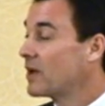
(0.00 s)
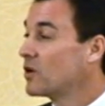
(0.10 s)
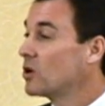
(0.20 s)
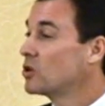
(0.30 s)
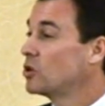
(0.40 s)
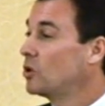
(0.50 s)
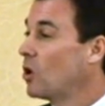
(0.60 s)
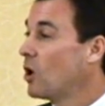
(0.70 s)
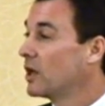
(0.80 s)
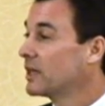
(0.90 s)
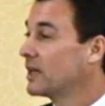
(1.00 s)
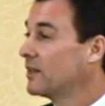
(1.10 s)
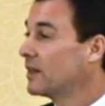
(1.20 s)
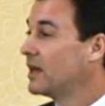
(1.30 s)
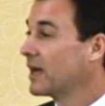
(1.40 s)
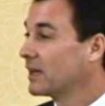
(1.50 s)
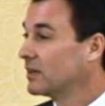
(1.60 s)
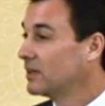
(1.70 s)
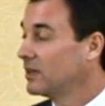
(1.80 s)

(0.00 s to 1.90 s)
I have heard you calling in the night."